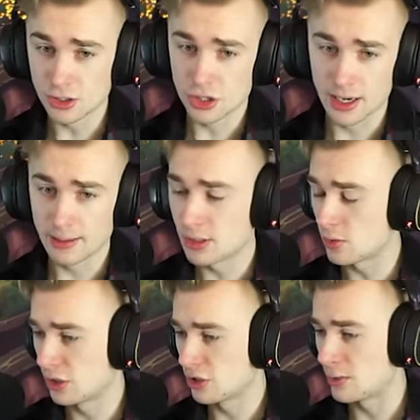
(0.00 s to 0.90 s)
Chimes
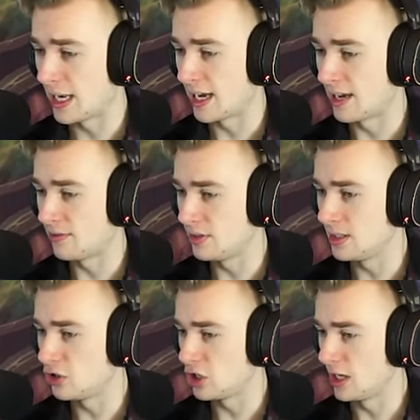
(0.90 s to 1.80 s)
once we have
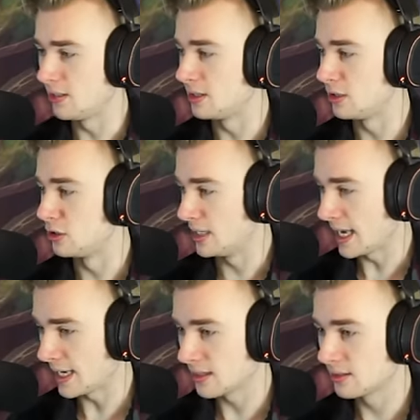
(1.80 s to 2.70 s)
the champions in our
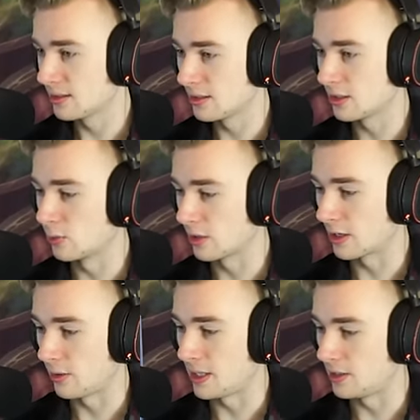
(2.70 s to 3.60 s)
deck. It's going to work
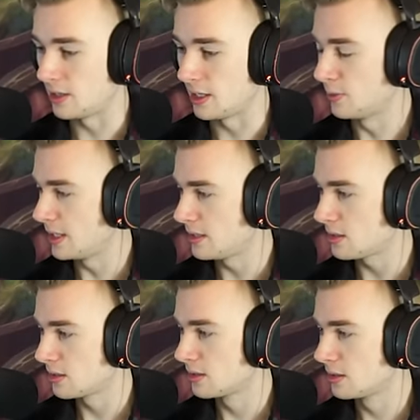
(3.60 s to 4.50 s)
out better anyways.